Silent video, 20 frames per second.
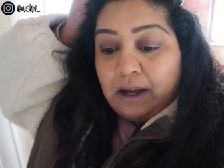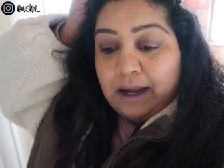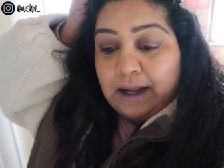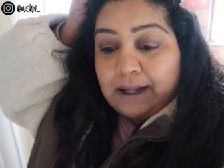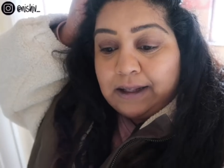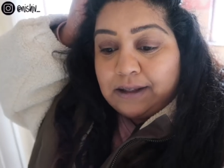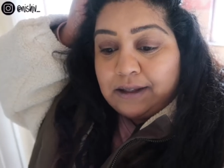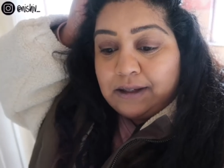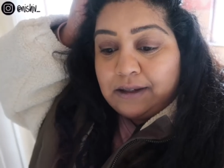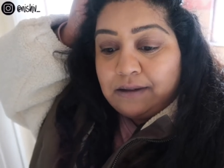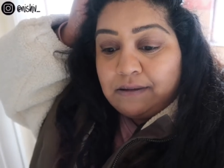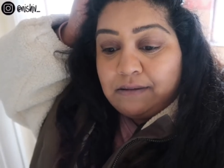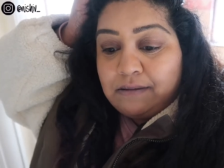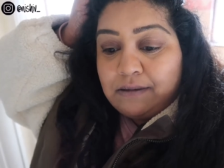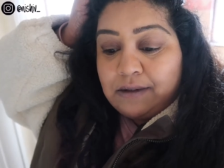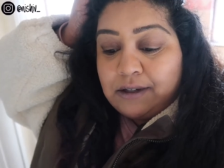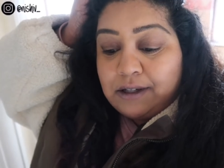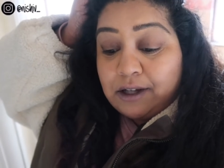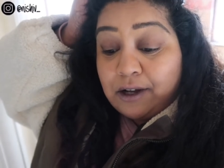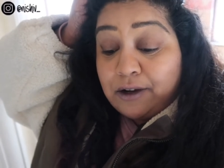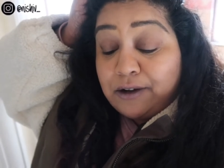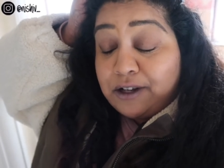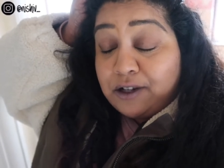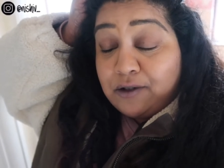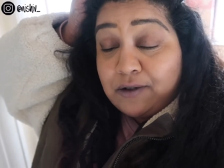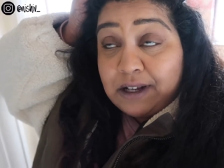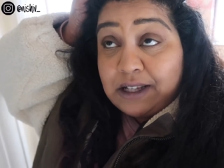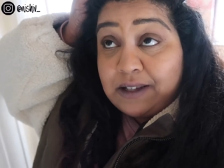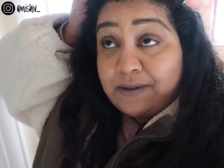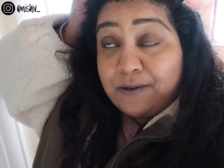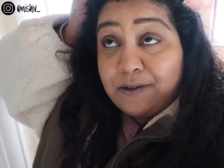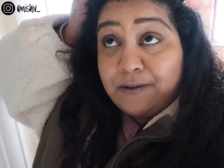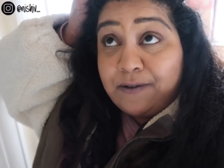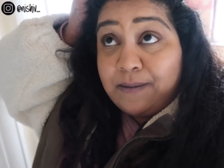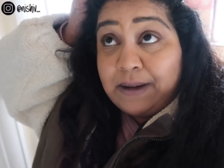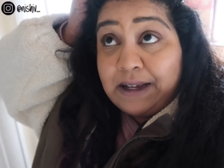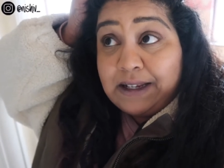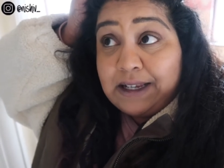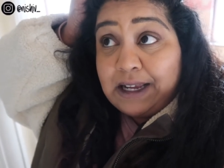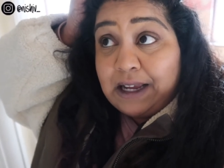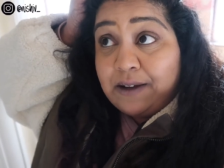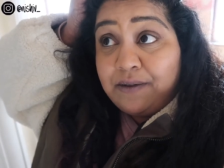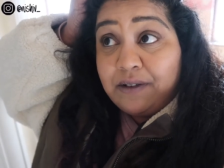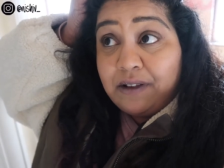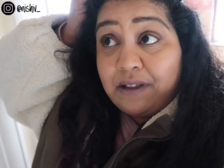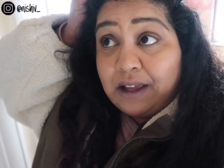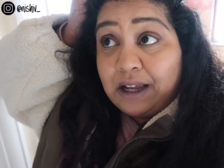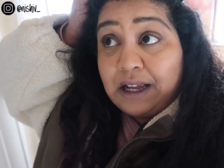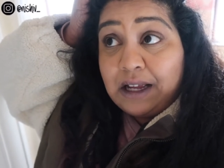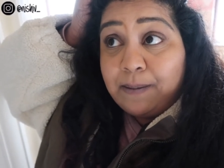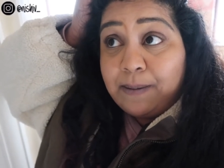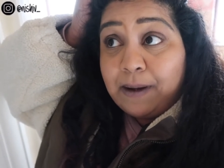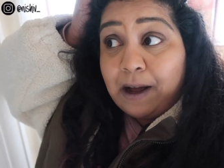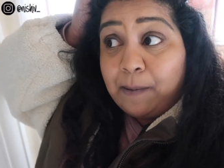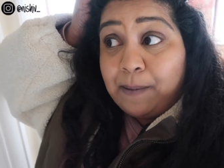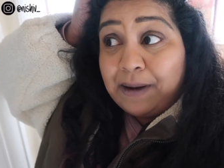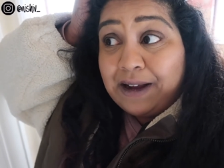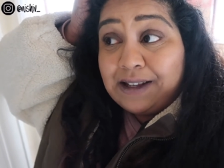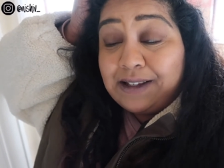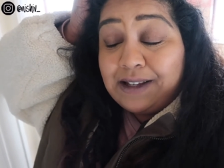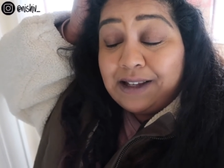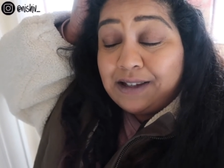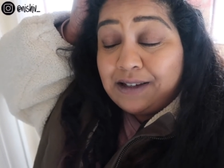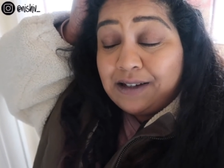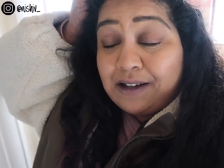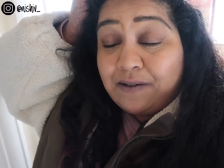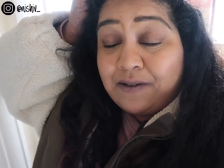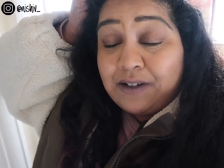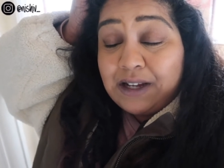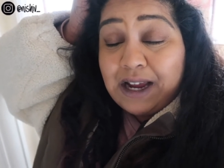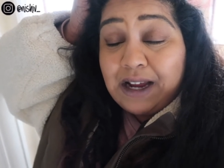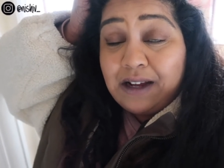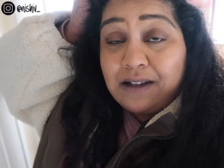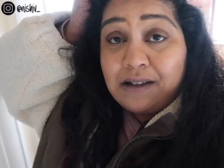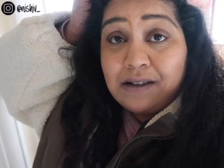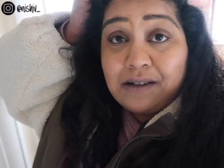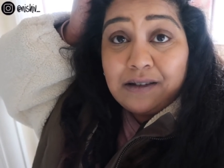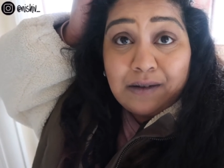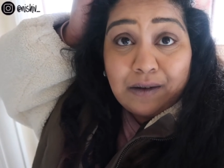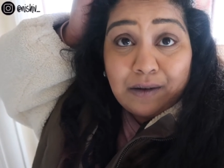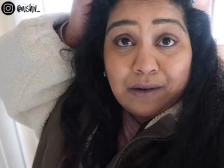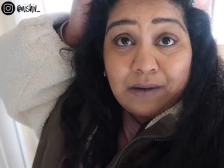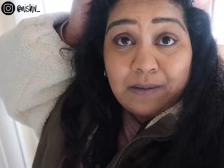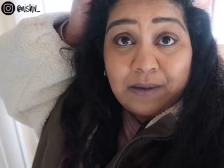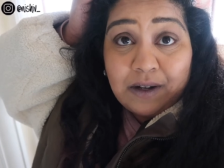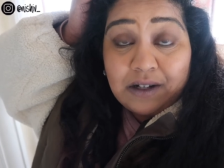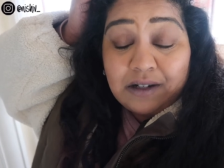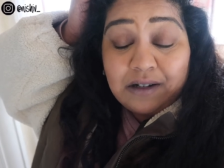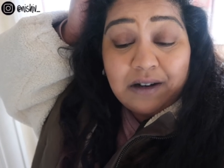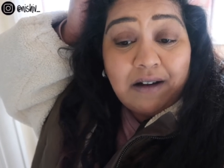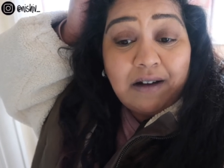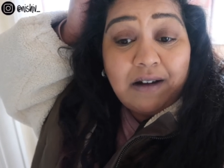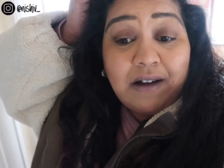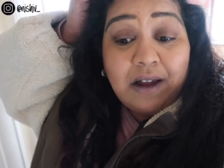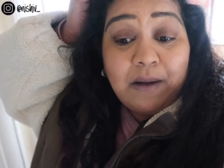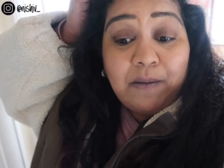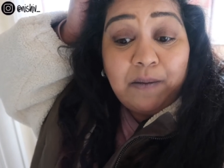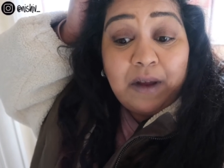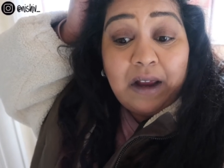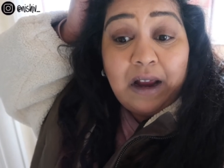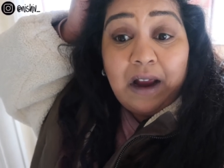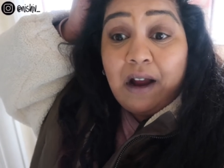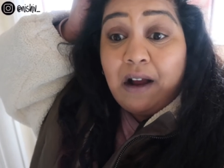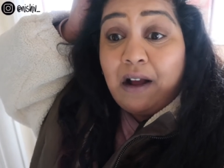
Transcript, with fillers: It's so stressful for me to even think about because this stuff takes so much time